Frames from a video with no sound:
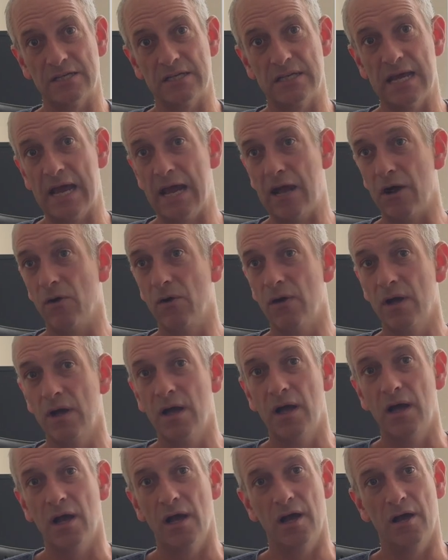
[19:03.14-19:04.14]
now,
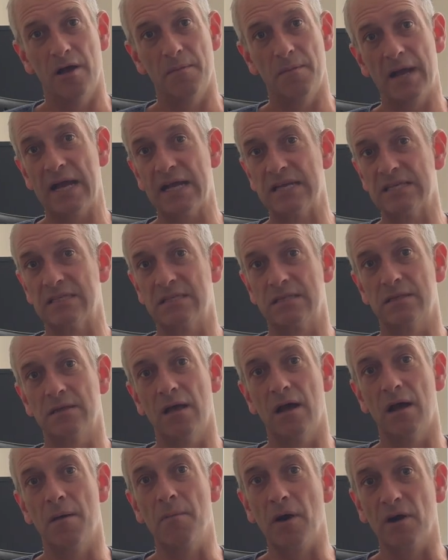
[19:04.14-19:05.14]
has
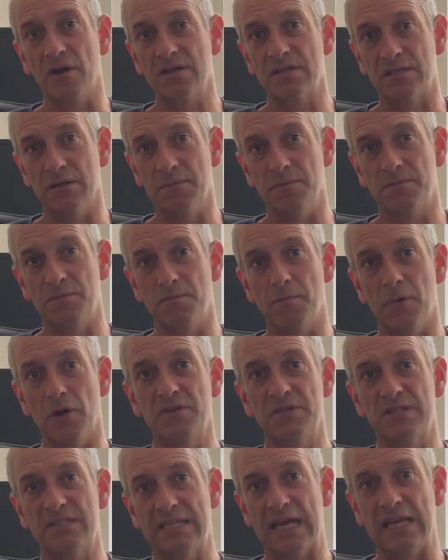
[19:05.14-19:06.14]
amongst the
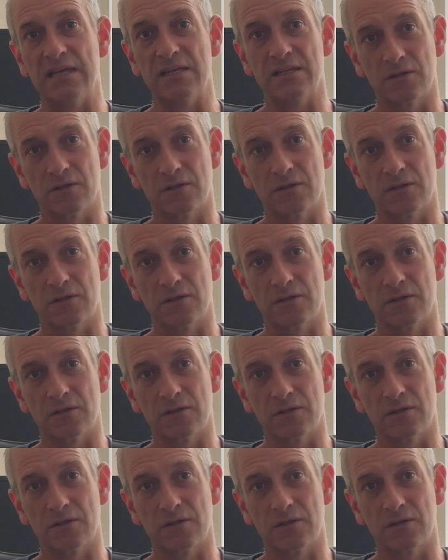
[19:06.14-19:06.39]
most dense